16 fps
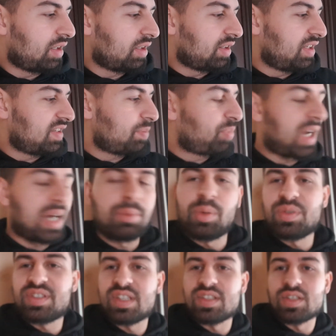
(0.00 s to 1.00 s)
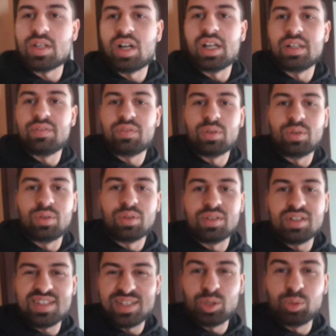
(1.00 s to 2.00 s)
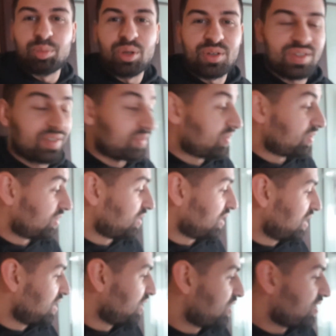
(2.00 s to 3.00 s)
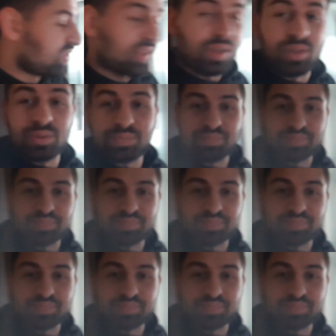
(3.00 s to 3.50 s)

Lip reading: this apartment was designed for a single person. So